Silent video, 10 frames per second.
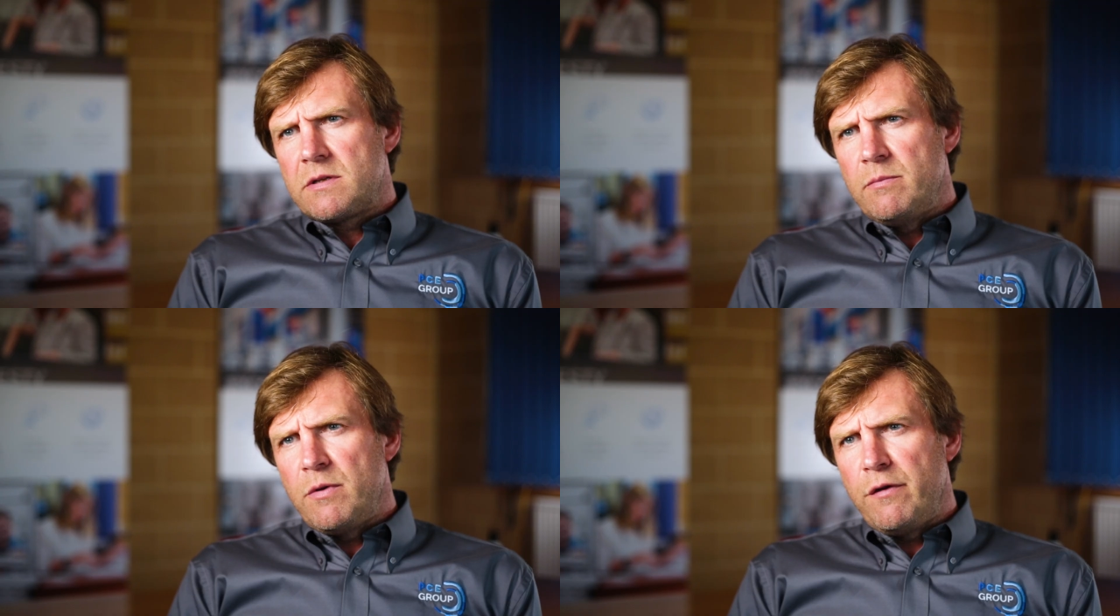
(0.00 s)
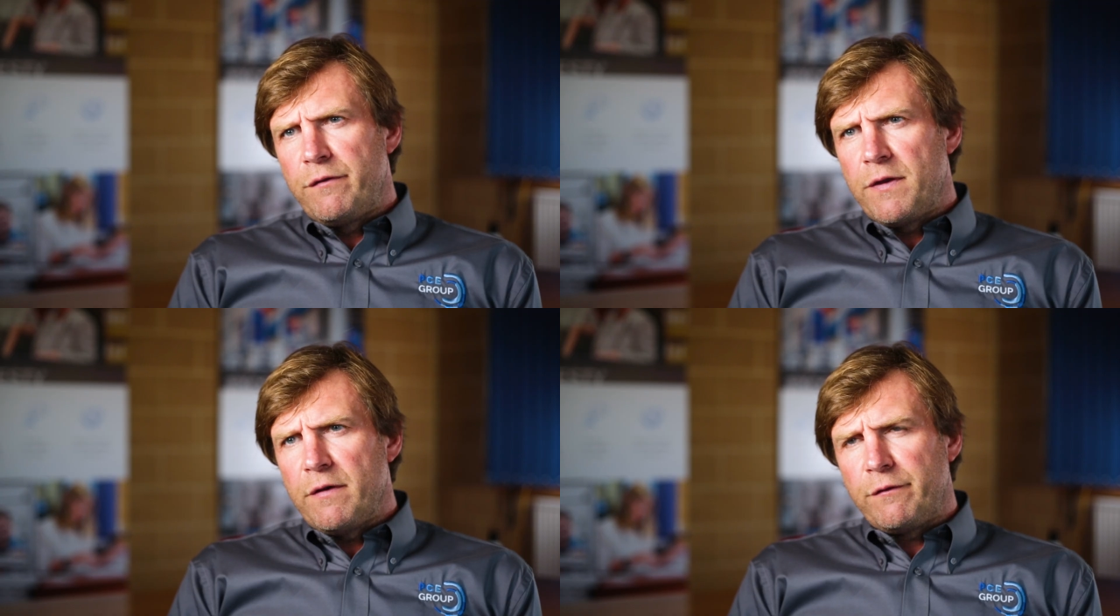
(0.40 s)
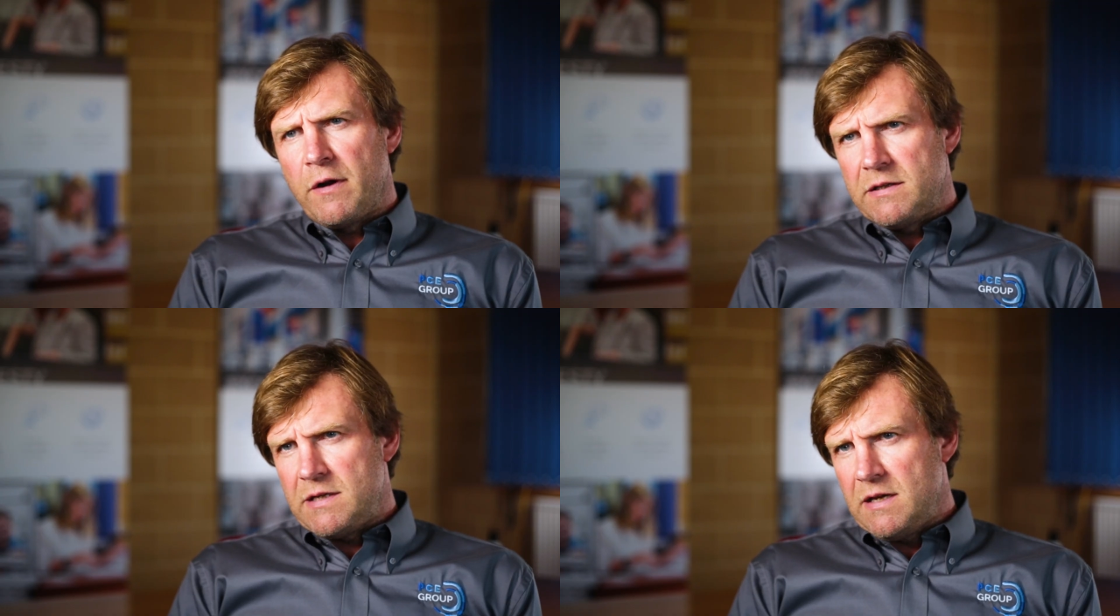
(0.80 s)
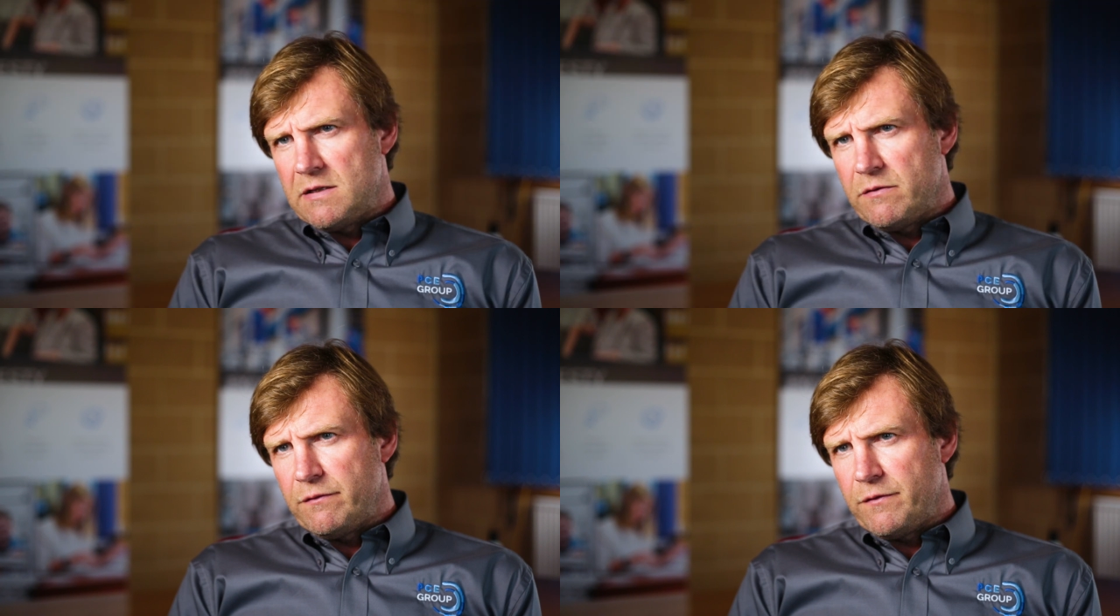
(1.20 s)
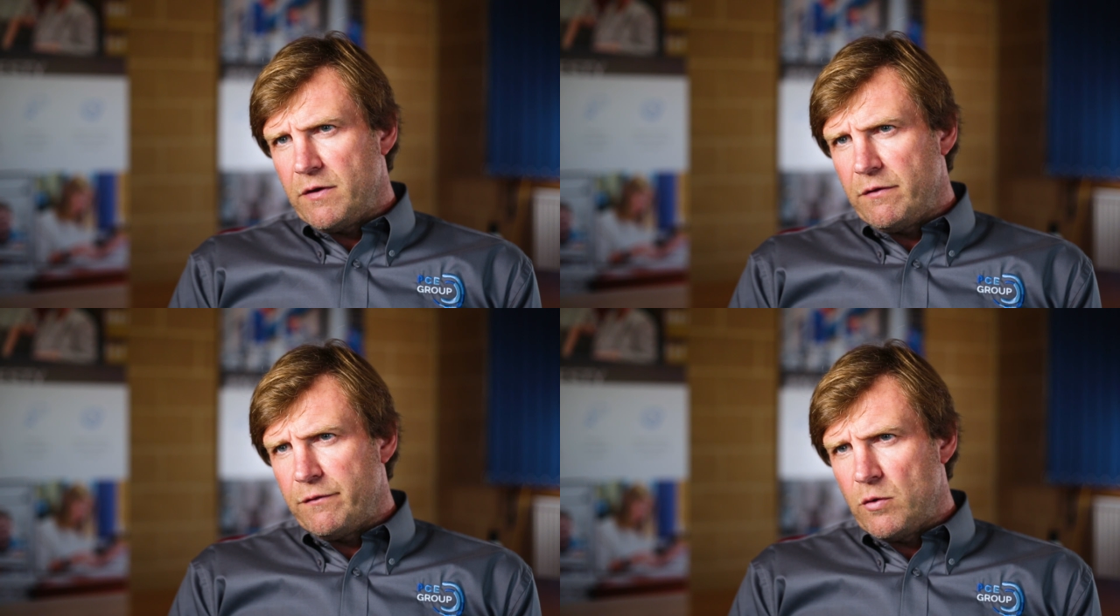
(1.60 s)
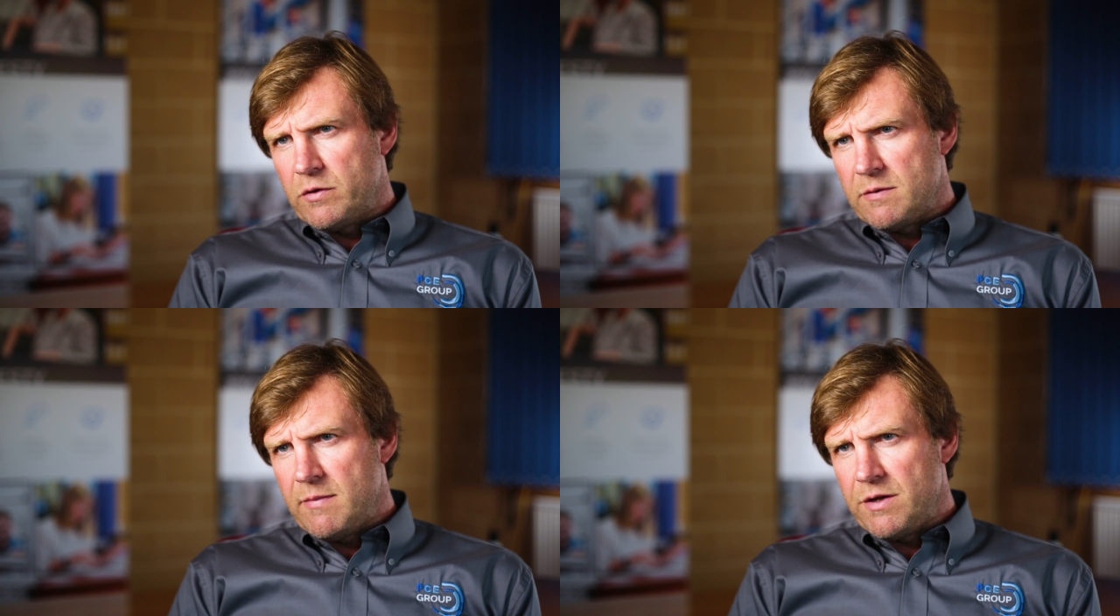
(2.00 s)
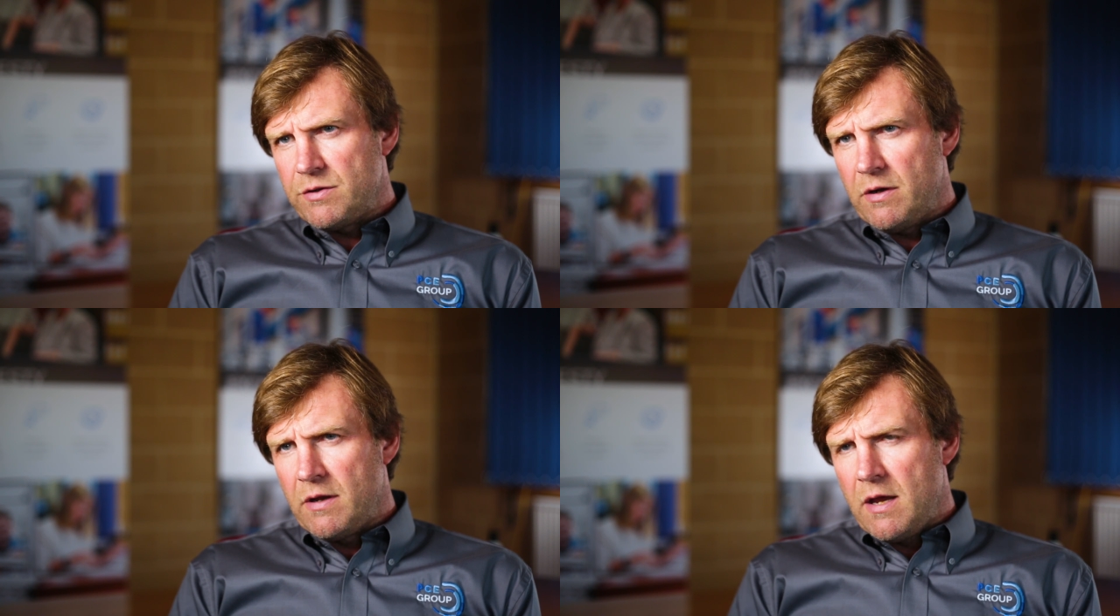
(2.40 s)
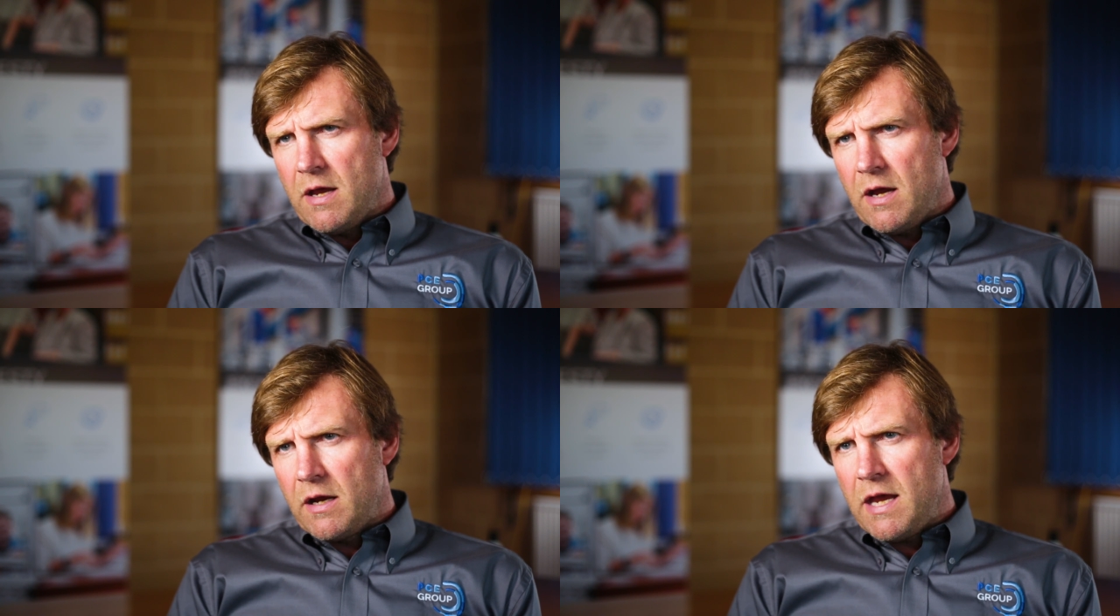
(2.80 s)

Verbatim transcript: to move the frontiers of, of automation and